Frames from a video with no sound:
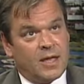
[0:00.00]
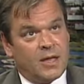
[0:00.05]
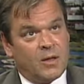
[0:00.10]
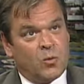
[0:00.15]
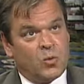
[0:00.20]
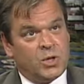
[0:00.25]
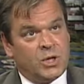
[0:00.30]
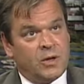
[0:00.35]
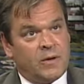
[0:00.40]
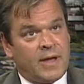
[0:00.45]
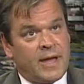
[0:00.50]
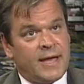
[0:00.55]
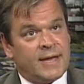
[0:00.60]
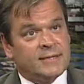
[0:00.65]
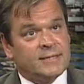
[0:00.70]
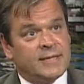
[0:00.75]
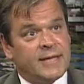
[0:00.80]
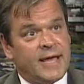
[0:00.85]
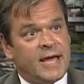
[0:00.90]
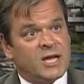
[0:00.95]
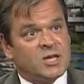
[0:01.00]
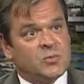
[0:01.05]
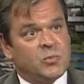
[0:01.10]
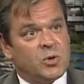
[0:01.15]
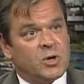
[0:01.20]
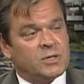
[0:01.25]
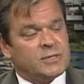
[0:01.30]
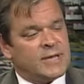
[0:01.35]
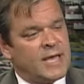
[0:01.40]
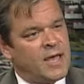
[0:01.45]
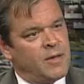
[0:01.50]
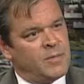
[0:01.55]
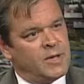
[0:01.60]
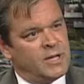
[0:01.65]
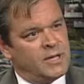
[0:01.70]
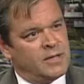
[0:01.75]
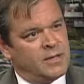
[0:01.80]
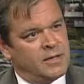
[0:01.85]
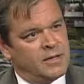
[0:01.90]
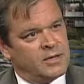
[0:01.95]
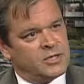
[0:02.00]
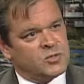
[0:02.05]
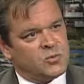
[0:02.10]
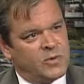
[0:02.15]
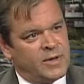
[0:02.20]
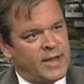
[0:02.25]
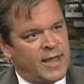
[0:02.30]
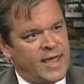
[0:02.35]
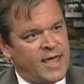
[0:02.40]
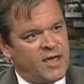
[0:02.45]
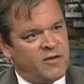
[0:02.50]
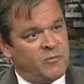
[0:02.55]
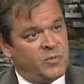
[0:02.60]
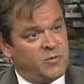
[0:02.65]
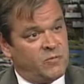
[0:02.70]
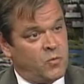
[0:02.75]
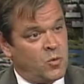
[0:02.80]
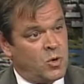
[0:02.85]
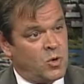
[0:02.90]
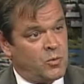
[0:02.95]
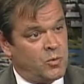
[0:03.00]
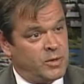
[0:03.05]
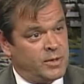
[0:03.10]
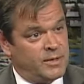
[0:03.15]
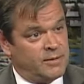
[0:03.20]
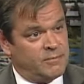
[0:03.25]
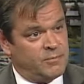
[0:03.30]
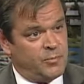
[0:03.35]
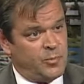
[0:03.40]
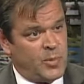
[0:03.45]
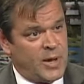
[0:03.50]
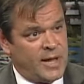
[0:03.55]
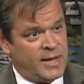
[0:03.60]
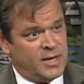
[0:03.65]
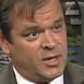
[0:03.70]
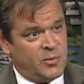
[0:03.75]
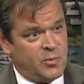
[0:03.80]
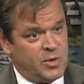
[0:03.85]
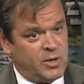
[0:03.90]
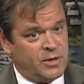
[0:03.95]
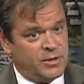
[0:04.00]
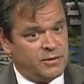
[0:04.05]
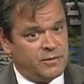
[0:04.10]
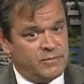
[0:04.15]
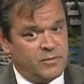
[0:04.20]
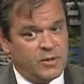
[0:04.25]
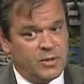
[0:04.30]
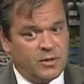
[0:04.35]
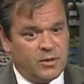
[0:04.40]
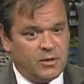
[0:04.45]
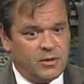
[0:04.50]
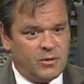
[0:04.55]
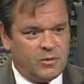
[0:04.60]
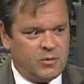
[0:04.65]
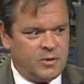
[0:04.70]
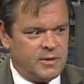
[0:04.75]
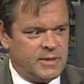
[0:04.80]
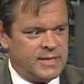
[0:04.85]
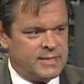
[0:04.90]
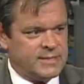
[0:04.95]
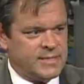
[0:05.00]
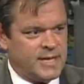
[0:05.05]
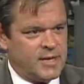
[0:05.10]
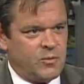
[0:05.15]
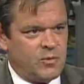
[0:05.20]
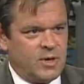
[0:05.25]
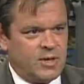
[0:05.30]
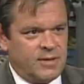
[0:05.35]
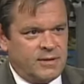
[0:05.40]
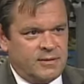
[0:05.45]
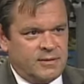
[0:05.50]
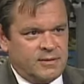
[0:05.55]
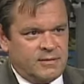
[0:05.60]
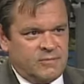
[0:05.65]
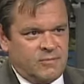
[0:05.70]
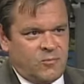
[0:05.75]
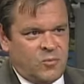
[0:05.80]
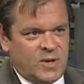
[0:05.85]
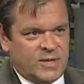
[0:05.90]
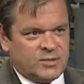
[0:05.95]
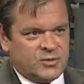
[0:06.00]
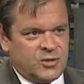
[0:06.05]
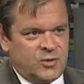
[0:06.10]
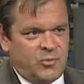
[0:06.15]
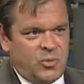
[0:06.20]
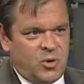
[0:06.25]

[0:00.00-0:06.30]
When you ask the experts how many years we have before we're in panic mode, well, they say, well, in the western